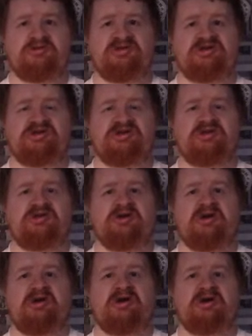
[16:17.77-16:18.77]
She
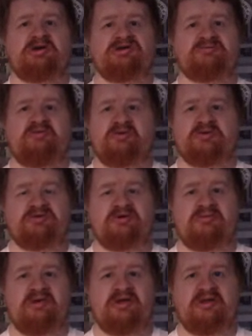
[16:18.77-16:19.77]
spoke to
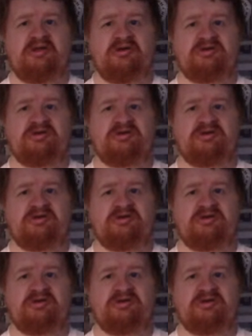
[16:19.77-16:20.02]
her mother.